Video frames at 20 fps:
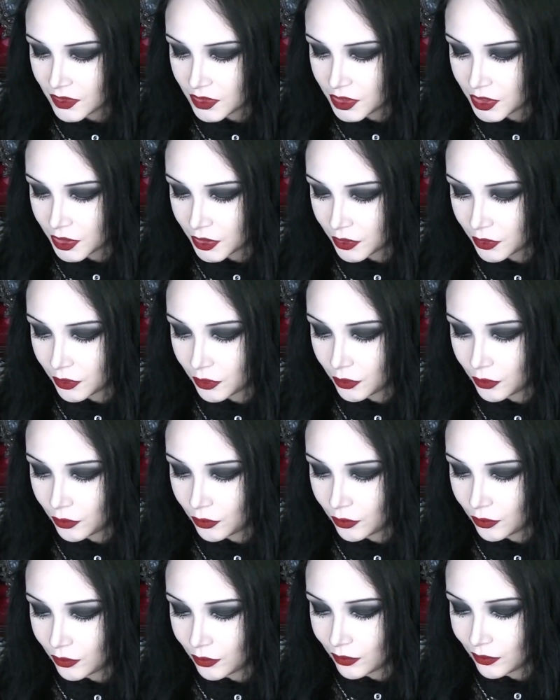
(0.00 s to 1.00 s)

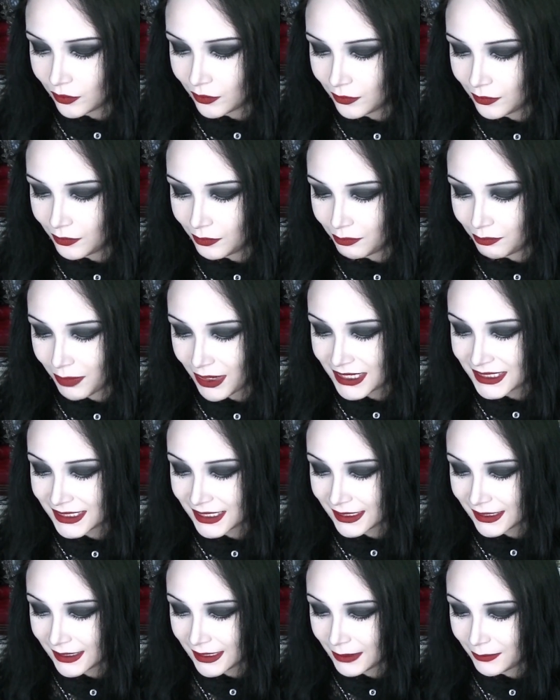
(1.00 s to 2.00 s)
to
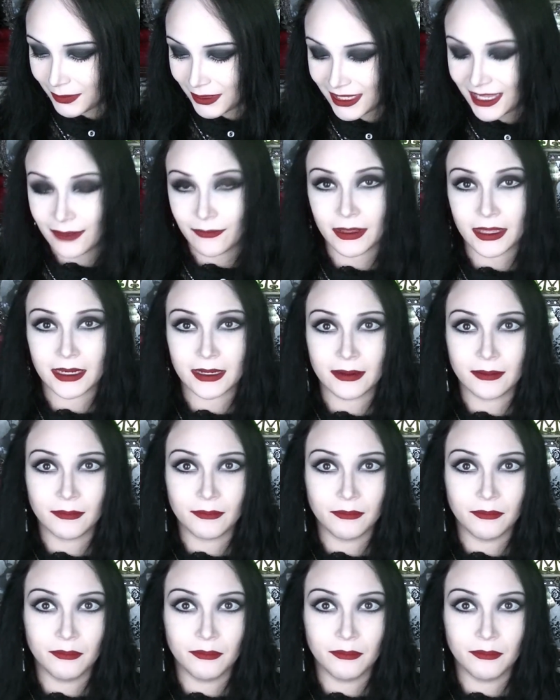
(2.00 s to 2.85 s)
basically be given